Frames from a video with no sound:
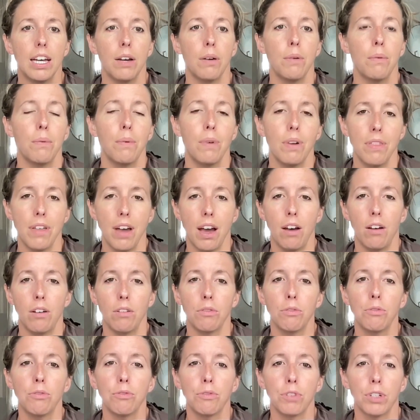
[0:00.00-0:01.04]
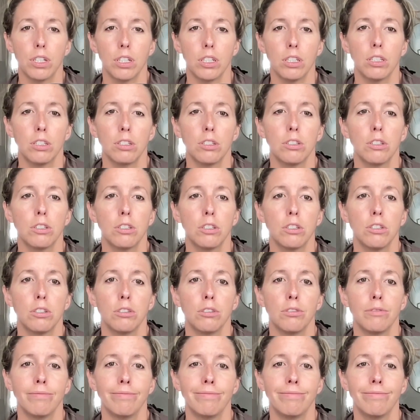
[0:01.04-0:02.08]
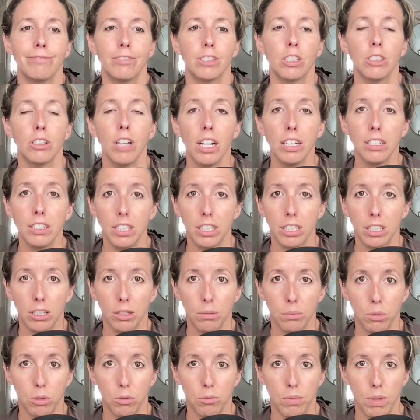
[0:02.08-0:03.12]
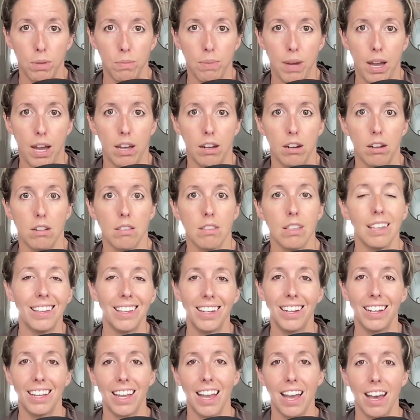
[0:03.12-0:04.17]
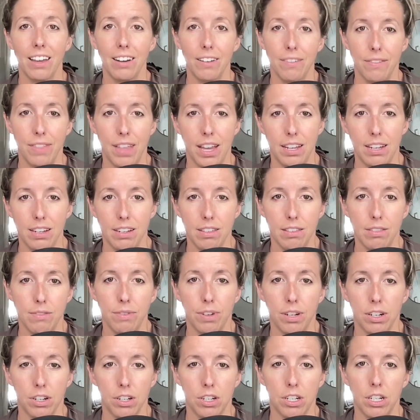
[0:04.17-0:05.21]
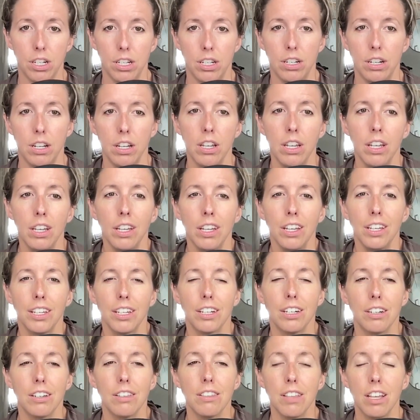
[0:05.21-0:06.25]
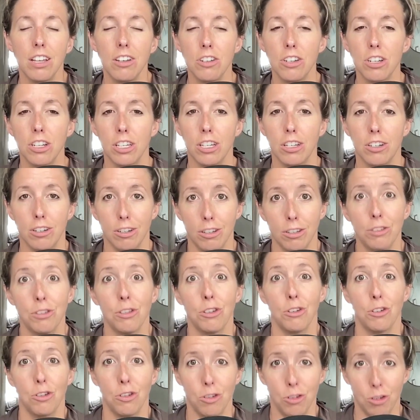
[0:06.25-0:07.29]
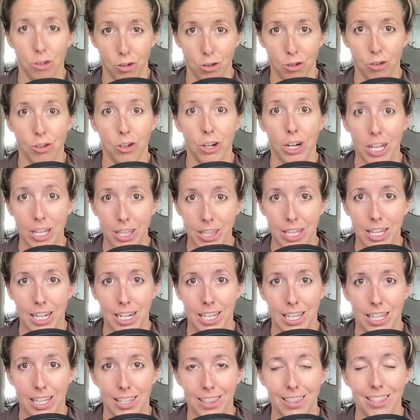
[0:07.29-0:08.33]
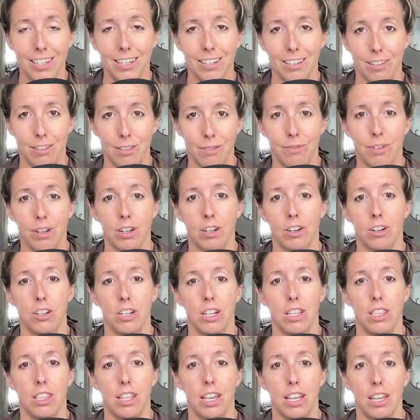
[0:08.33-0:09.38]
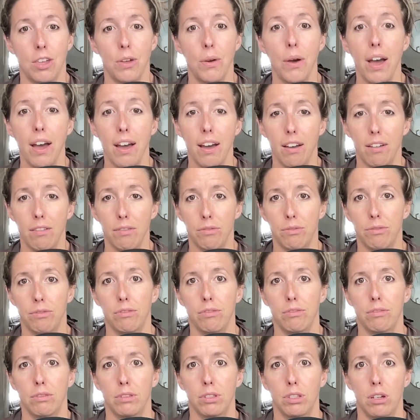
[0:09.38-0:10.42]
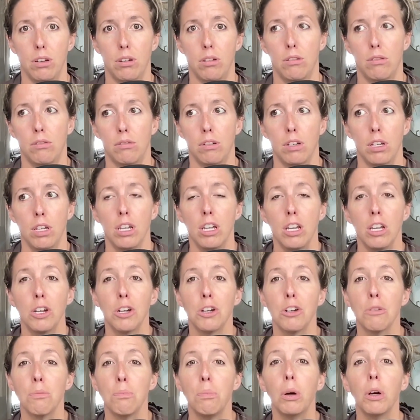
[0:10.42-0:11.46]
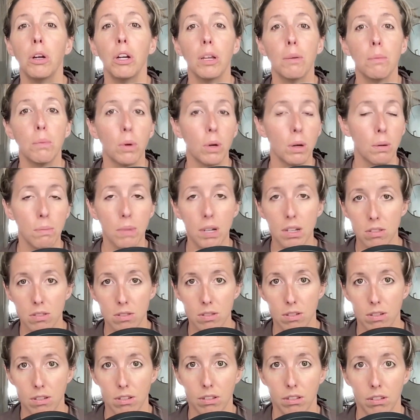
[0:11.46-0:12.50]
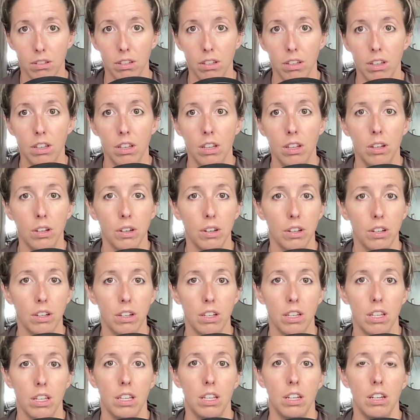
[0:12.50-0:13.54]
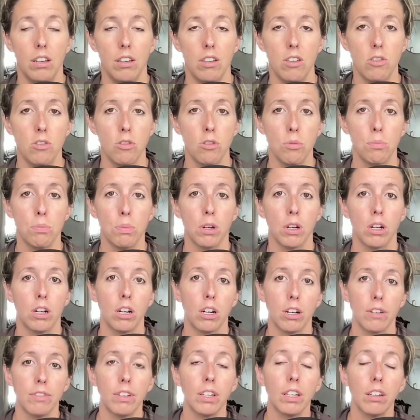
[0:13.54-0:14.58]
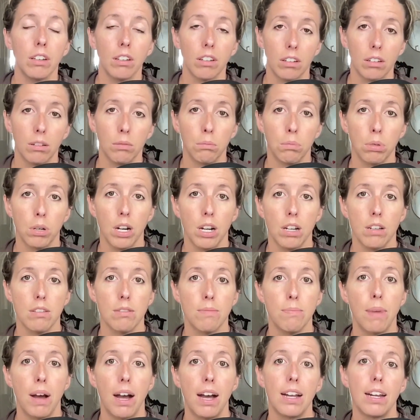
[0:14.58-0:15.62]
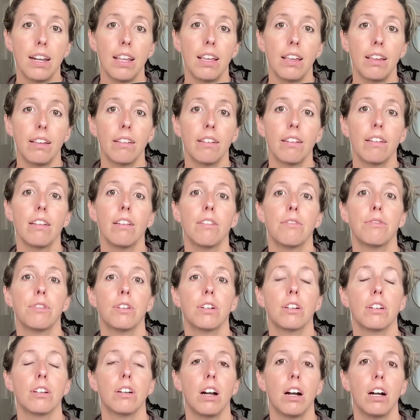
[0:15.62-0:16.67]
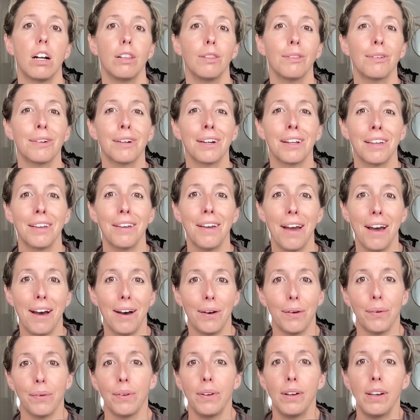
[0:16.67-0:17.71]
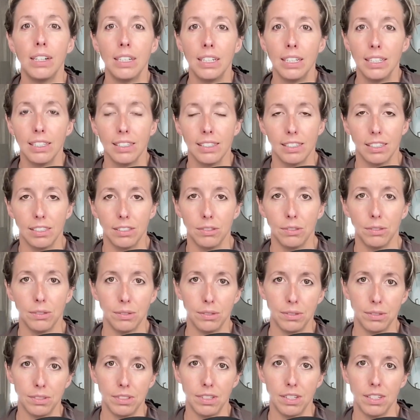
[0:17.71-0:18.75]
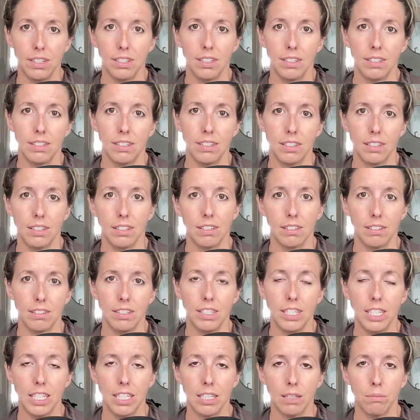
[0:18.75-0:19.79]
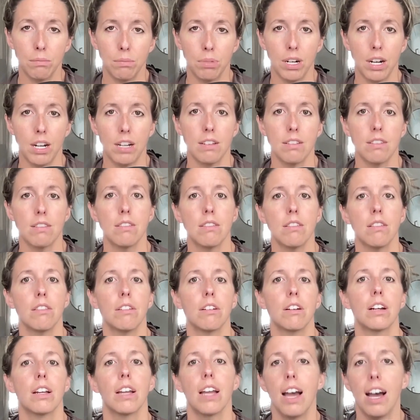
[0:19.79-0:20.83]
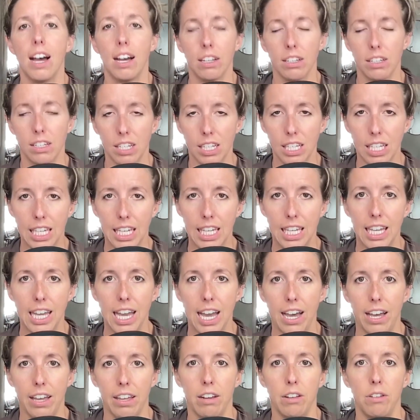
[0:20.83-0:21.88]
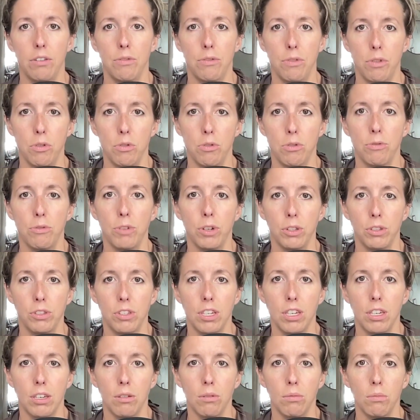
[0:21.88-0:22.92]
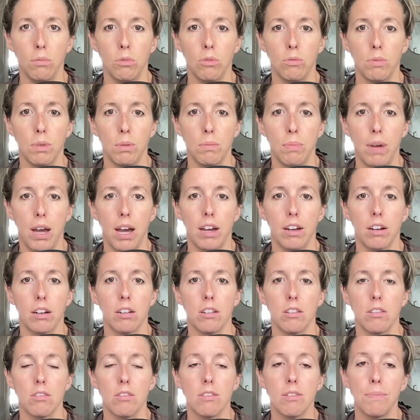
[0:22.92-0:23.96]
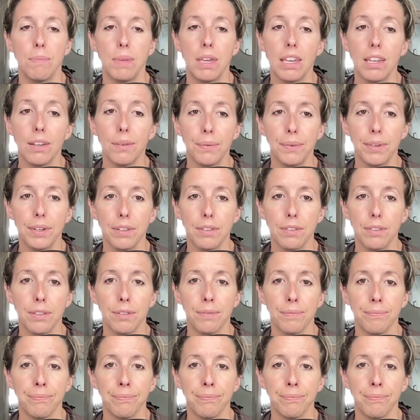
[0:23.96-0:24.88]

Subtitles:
without first correcting your movement patterns and getting out of that dysfunction, you're essentially just strengthening the dysfunction that you have. So you're just putting more muscle on a super curvy and compressed body if you're not learning how to decompress, learning how to get out of those faulty movement patterns to begin with.